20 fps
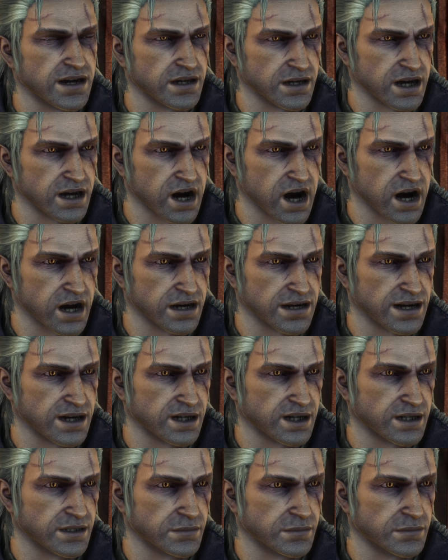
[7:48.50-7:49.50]
pyre around
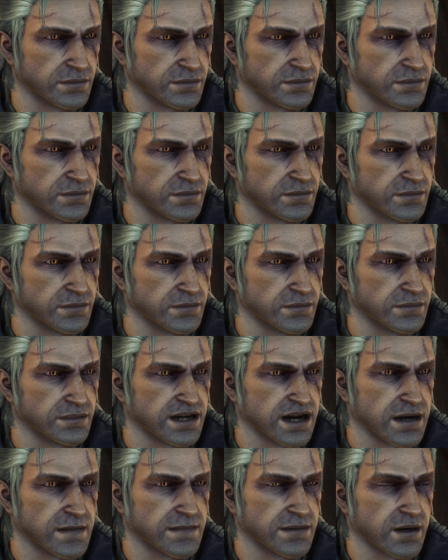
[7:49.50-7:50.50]
her.
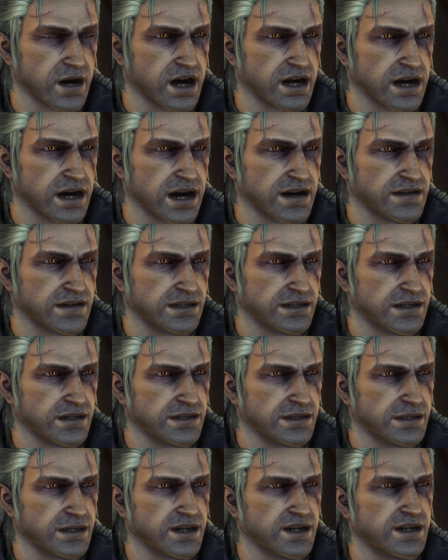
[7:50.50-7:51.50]
Tell me about
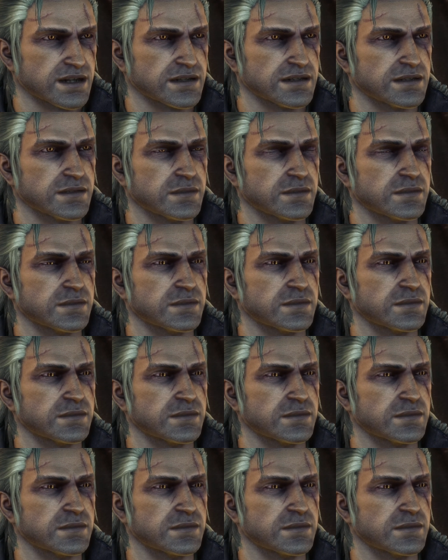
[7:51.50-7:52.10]
Glevisig's curse.